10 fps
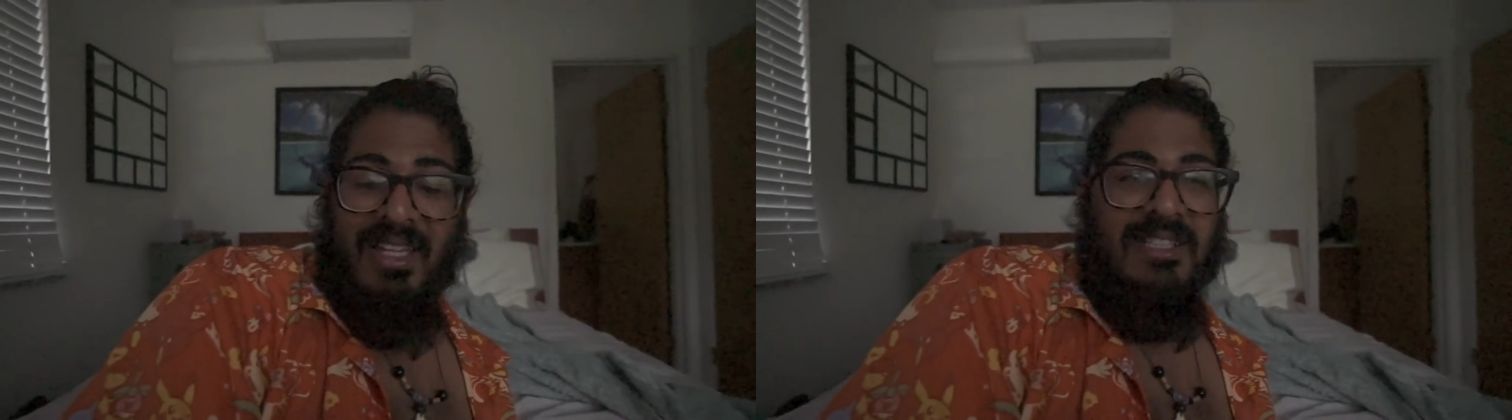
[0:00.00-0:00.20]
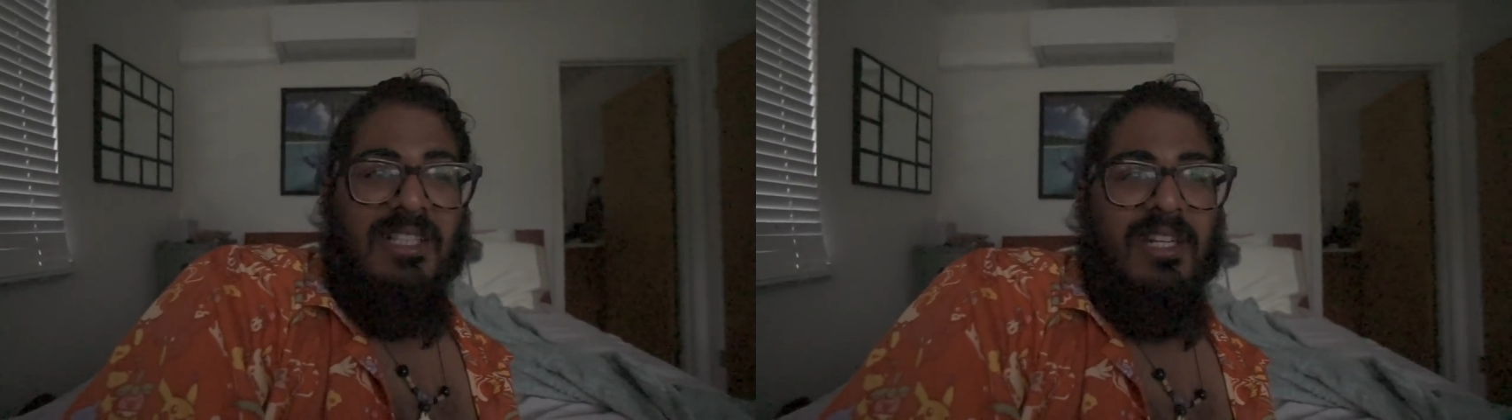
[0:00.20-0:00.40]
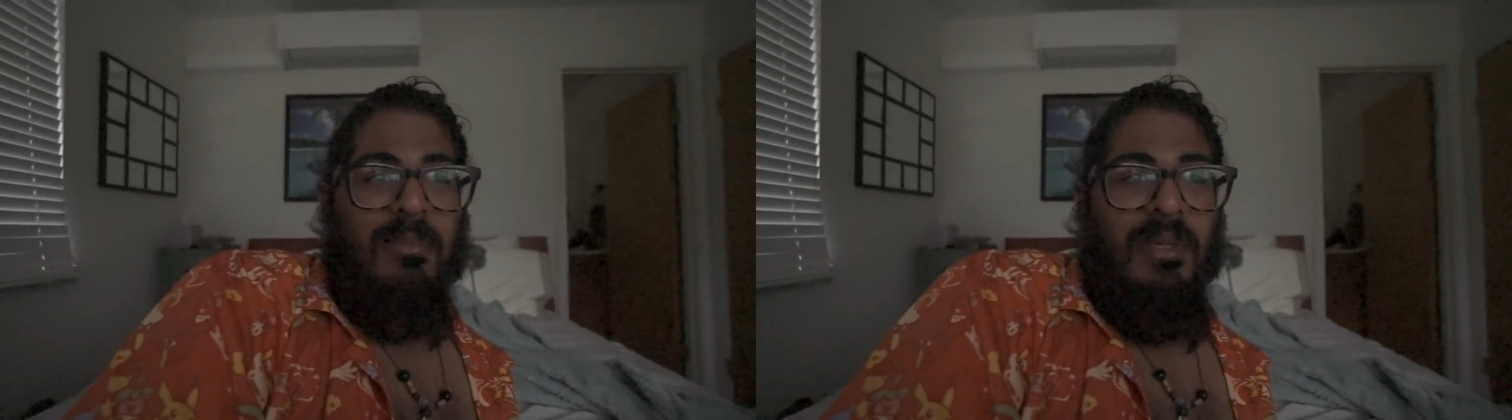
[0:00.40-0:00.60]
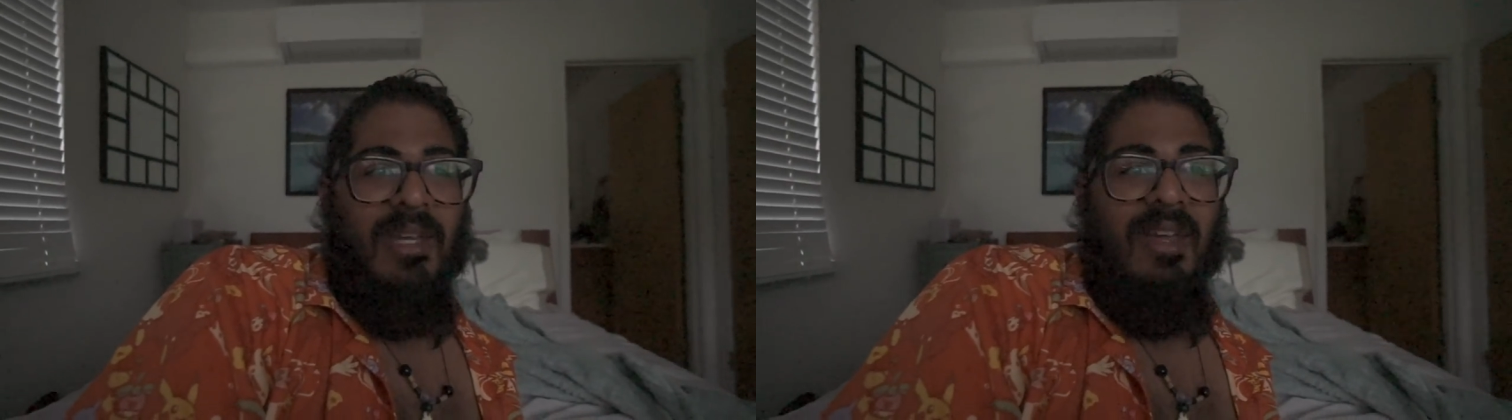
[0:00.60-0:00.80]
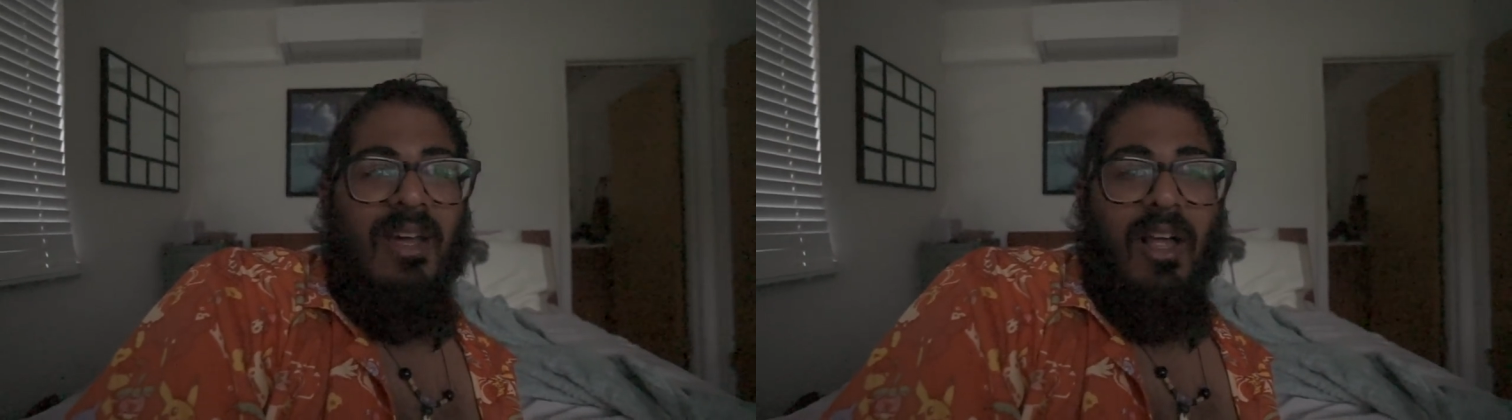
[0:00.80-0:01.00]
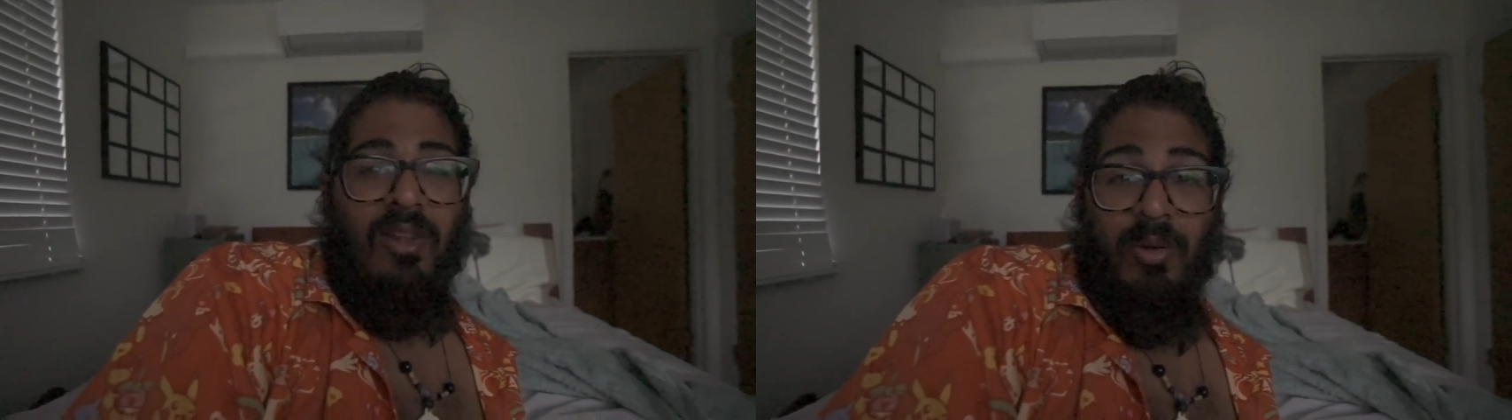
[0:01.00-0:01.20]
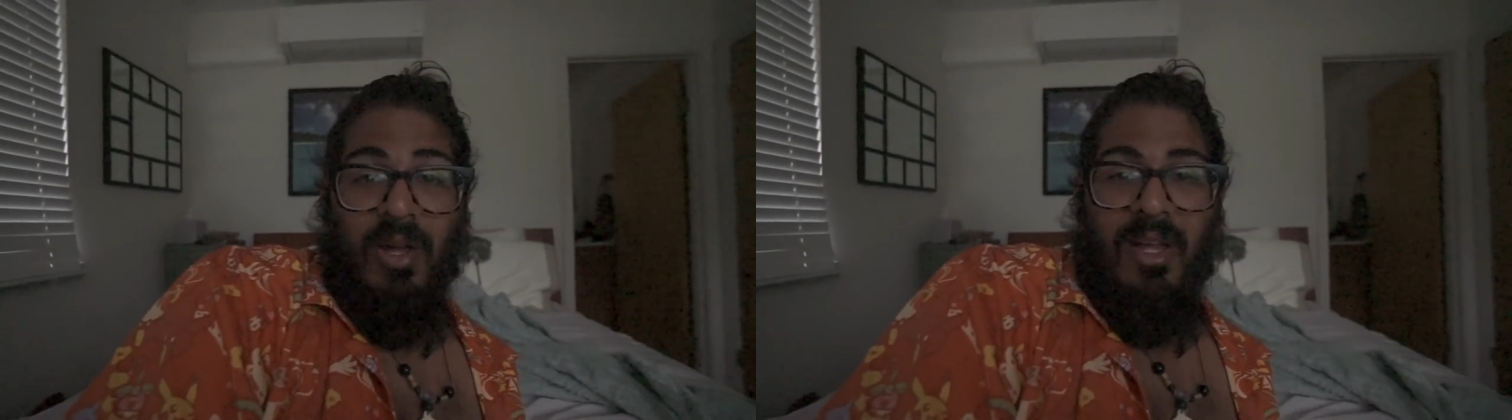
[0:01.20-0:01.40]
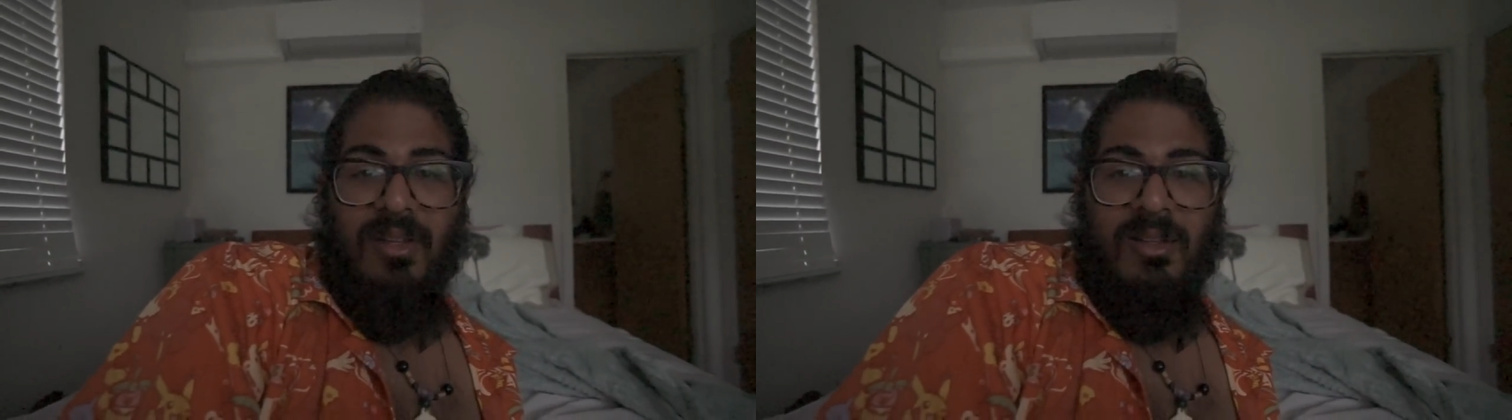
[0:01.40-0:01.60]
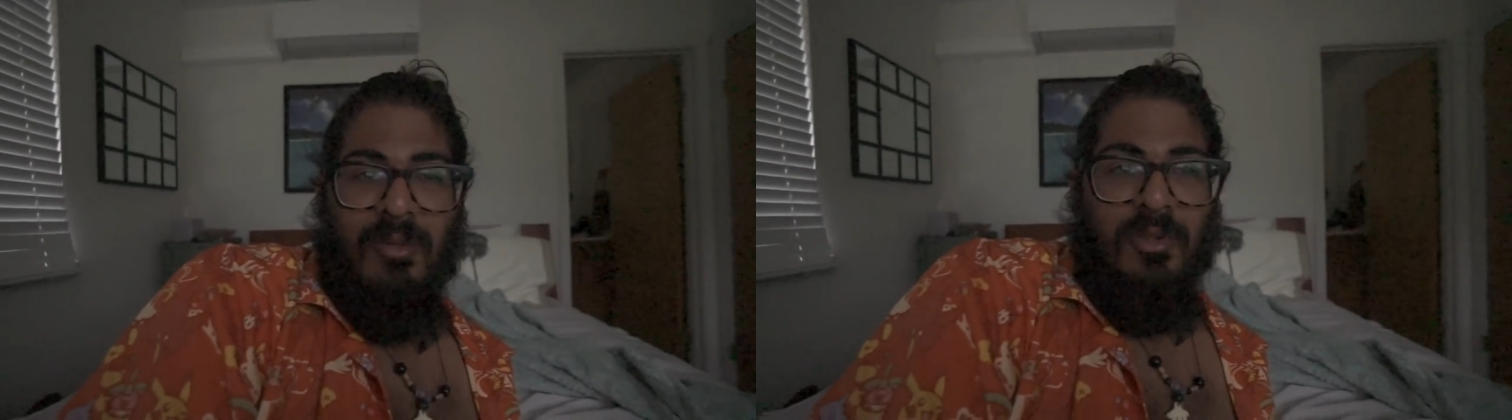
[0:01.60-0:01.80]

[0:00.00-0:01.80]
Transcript: That's going to be aloha,